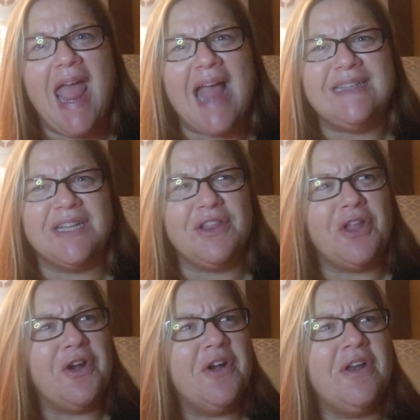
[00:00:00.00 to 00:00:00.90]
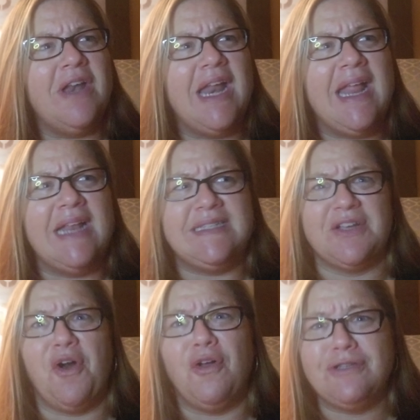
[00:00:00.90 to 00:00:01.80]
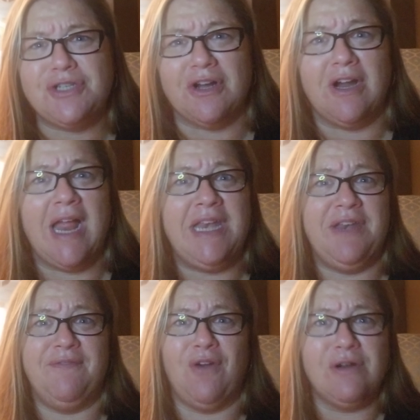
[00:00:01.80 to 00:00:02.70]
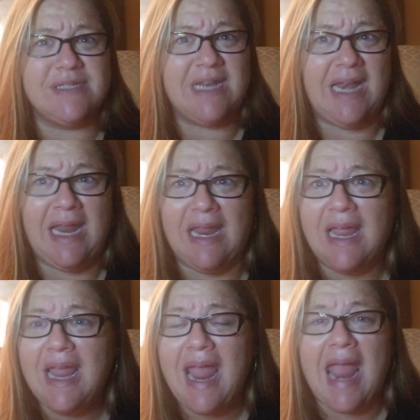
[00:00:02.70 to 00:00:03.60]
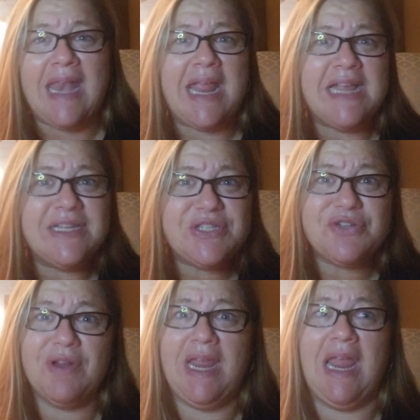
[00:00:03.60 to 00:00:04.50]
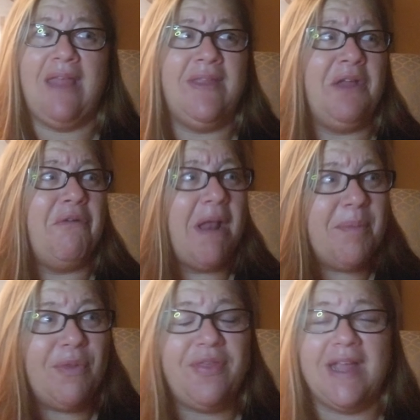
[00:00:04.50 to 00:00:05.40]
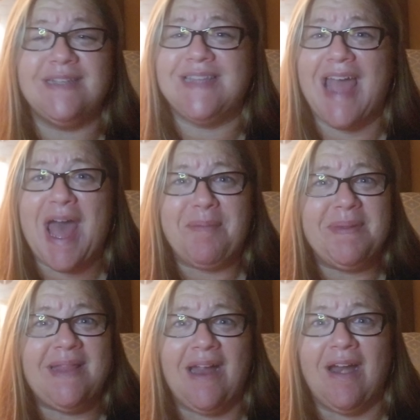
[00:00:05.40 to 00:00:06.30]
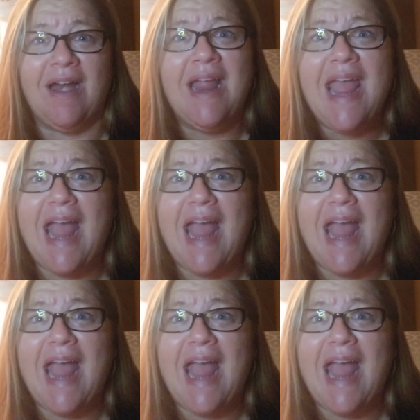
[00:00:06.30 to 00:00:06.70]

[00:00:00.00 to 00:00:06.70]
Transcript: and to learn its culture and diversity and history and the incredible things that happen there.